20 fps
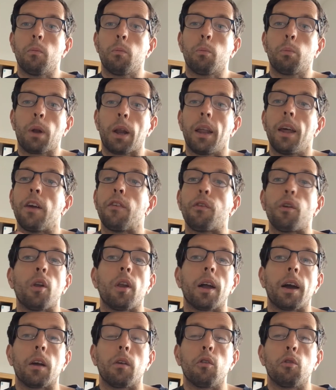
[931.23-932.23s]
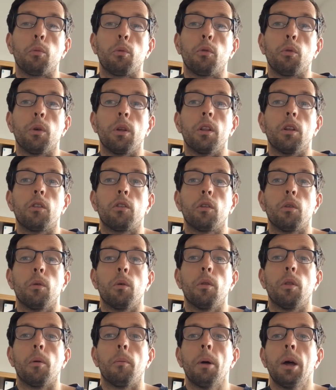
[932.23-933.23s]
playful language between the two
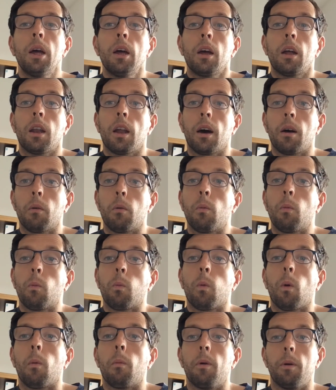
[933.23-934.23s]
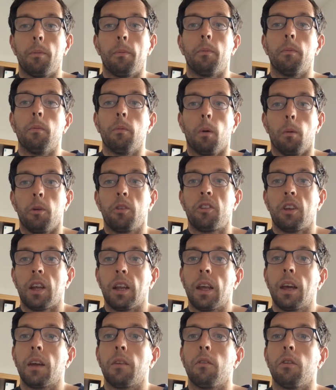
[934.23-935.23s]
of them. Now, what we're seeing
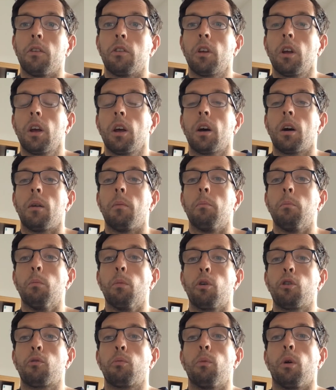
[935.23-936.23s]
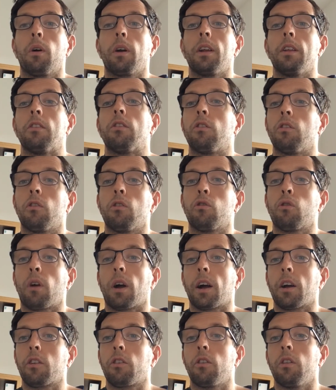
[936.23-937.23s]
here is a much more instant
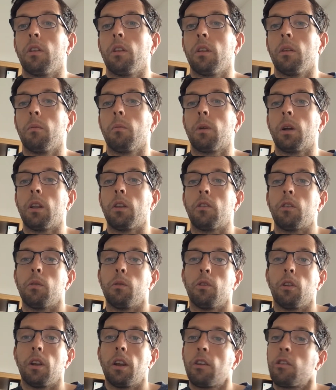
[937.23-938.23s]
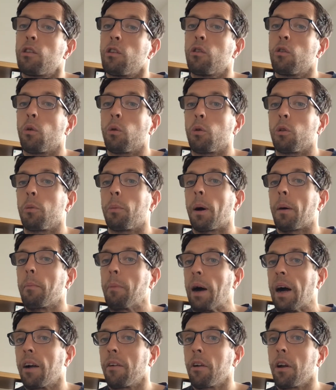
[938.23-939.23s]
attraction than when she was initially told about
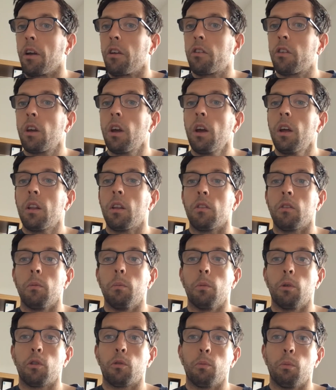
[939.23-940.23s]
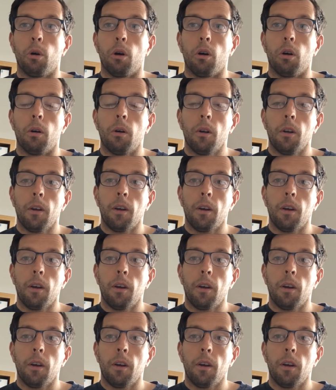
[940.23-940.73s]
Paris. There's a much more